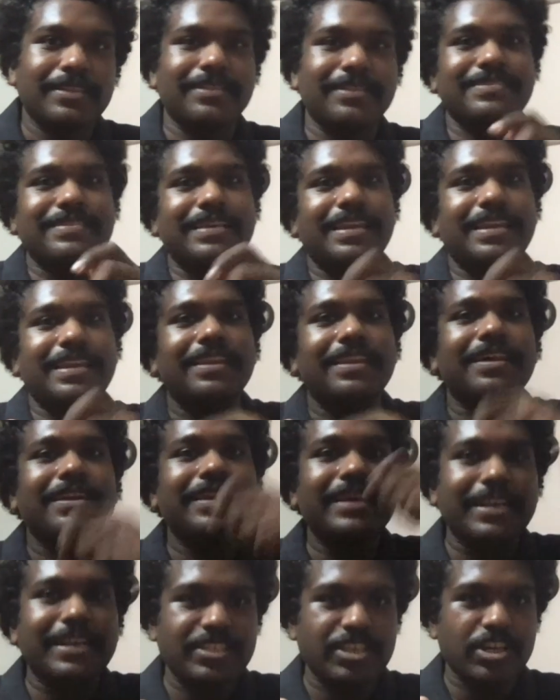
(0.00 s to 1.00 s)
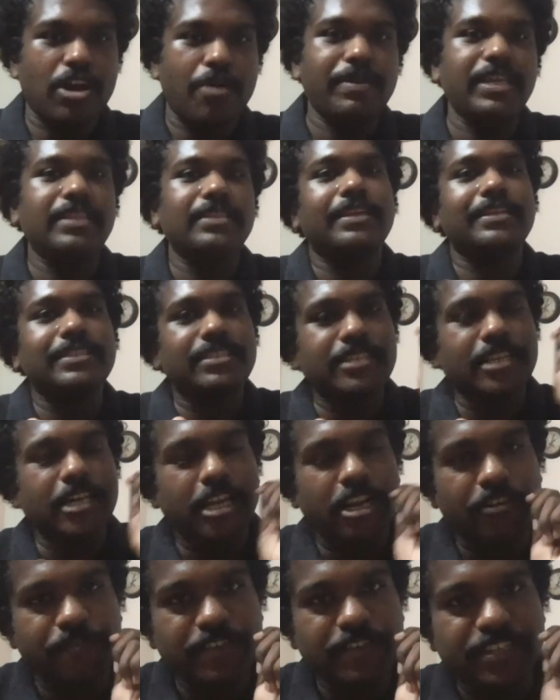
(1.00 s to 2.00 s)
the seller gets a copy, the registrar
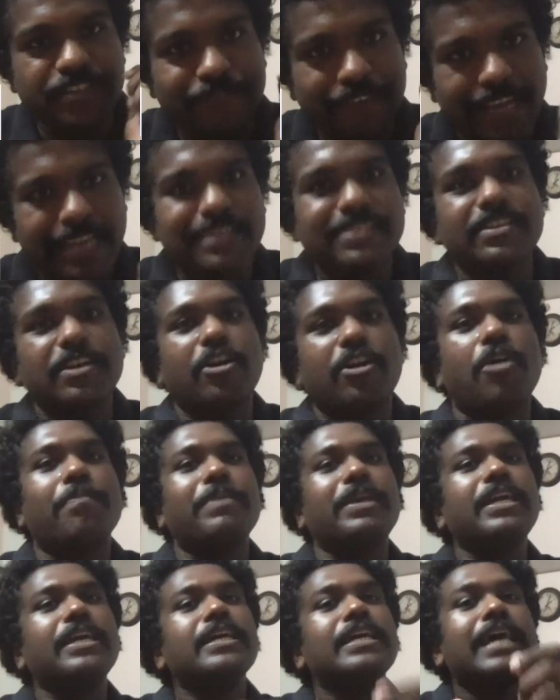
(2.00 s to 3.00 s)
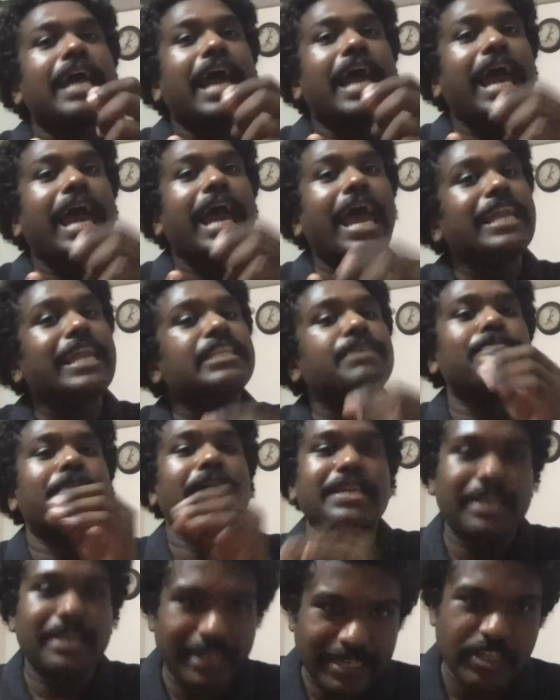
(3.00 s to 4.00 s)
office files a copy, and the
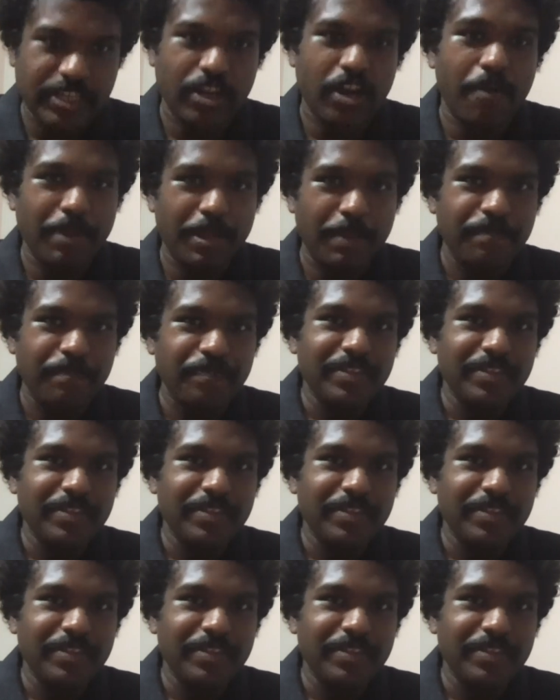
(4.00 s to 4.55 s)
buyer gets a copy,